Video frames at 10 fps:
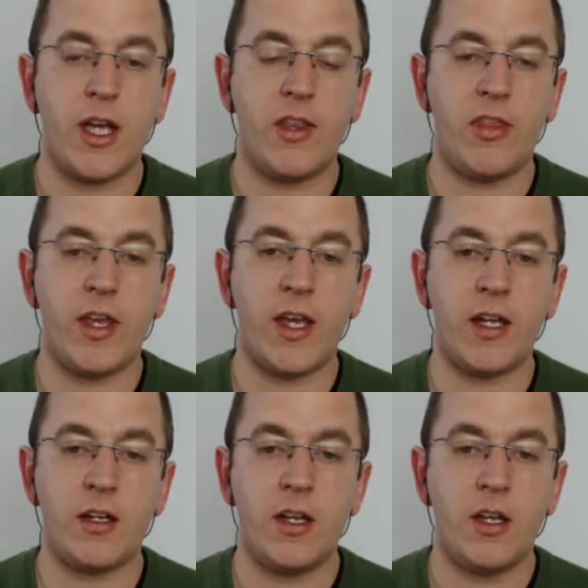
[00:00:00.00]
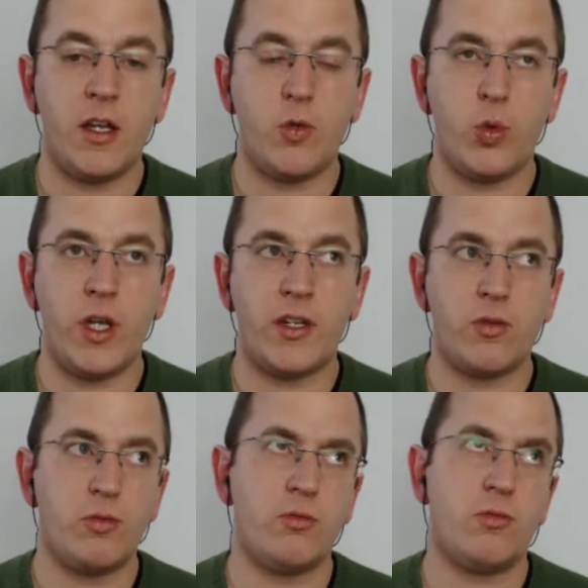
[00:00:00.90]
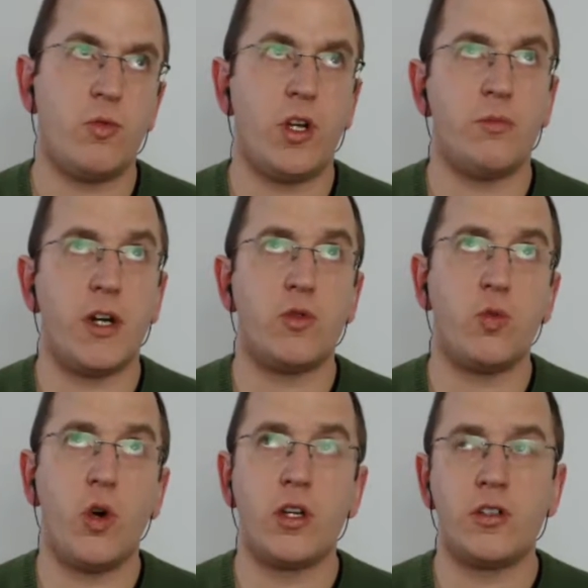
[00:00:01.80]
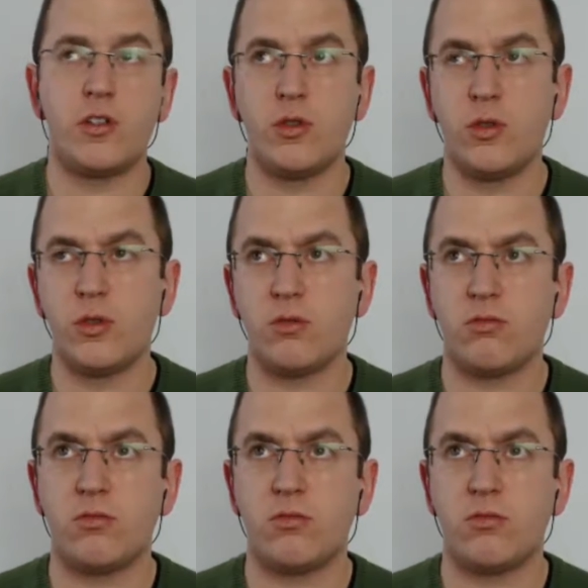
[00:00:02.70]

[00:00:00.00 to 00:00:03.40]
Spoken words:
and then read about 2